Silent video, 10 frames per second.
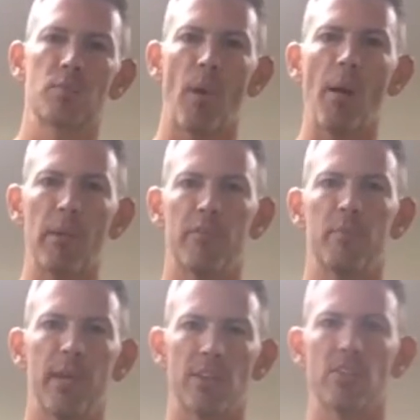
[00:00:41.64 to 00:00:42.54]
it's probably
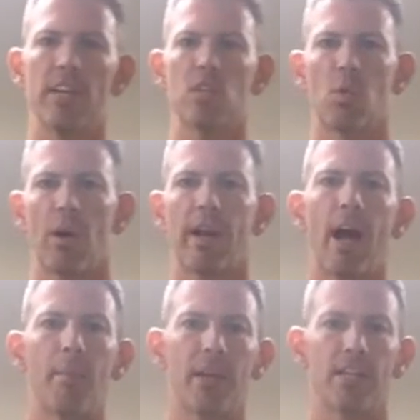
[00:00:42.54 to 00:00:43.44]
from yesterday's
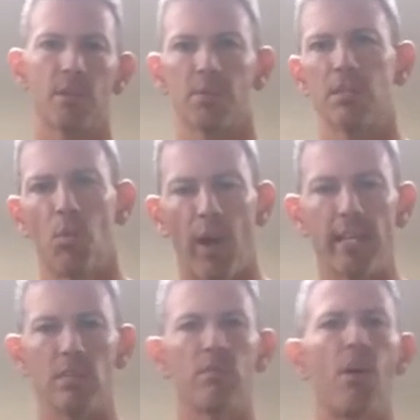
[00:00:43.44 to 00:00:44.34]
workout because there were some
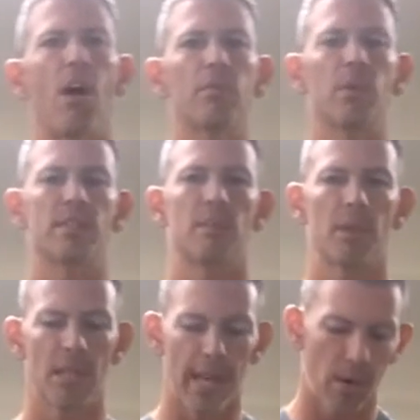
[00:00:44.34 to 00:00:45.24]
weights involved with some of
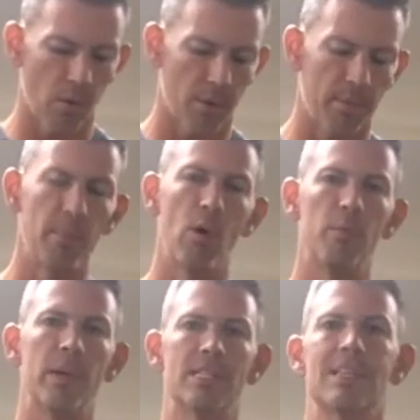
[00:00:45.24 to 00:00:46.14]
the leg work
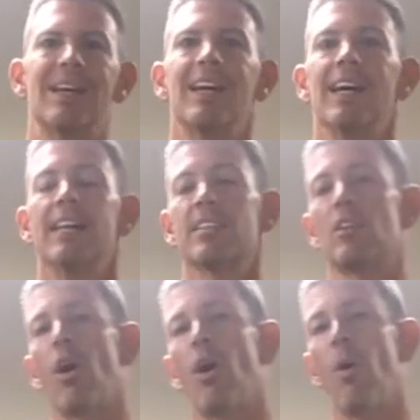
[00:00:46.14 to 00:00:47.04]
movements.
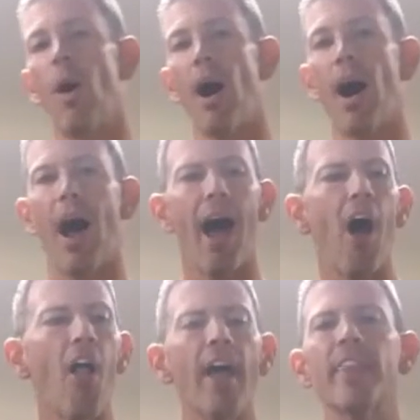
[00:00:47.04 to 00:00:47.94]
So uh,
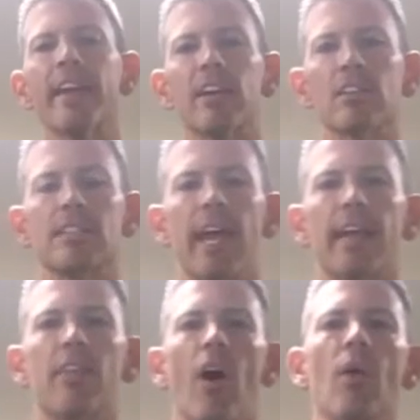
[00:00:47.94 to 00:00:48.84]
all I think it'll
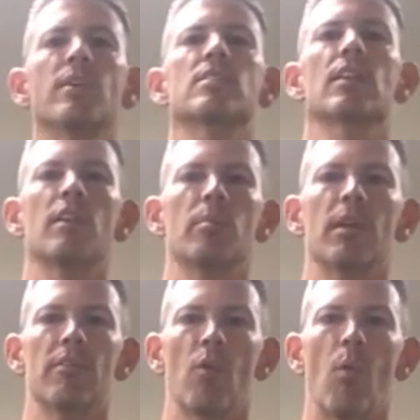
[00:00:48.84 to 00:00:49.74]
take though is a little
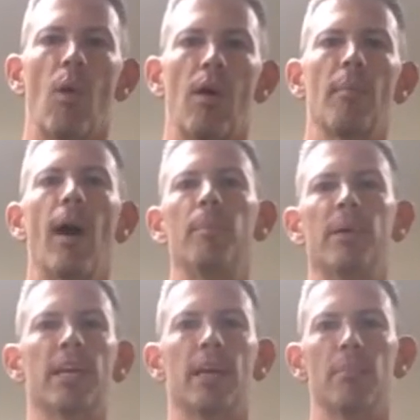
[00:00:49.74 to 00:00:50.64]
bit of a warm up
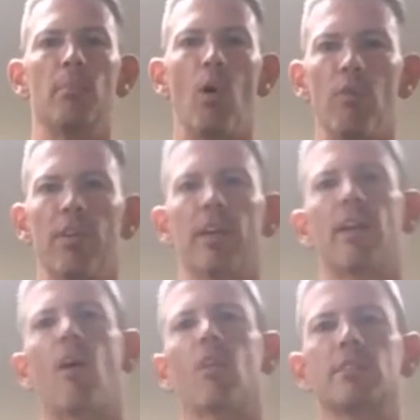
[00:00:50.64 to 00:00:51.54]
and getting moving
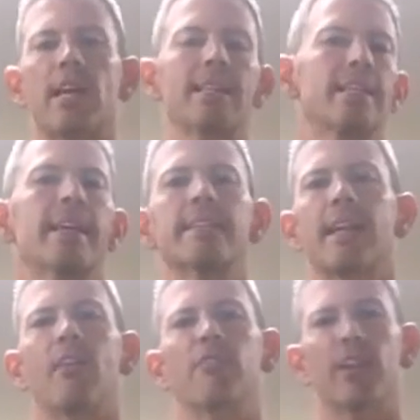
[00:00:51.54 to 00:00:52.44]
and all those kinds of things
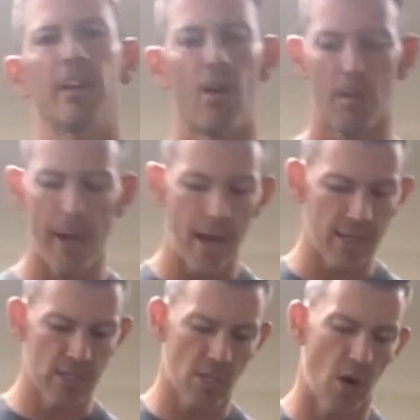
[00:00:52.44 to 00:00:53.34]
and I'll forget all about
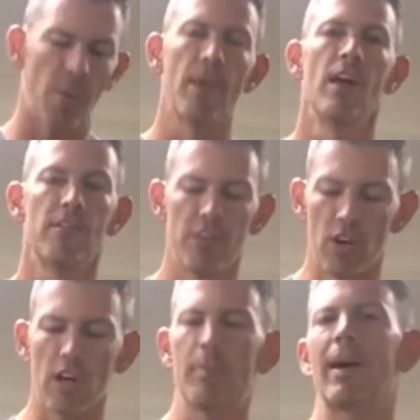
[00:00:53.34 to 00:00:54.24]
it. So feel
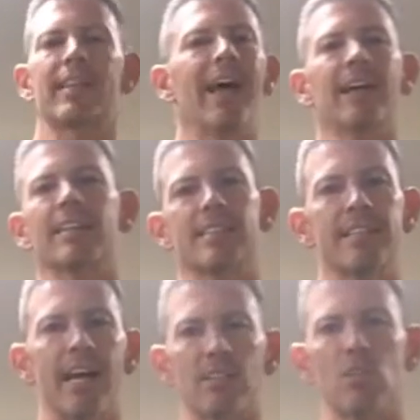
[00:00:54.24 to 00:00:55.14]
good about that because it's
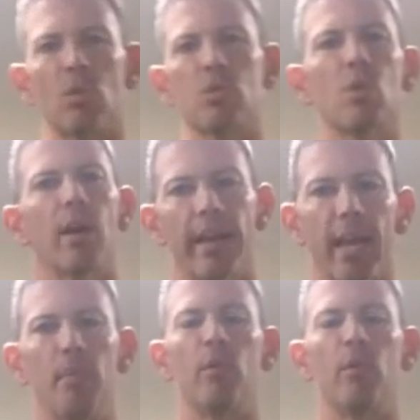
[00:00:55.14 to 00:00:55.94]
not so sore I can't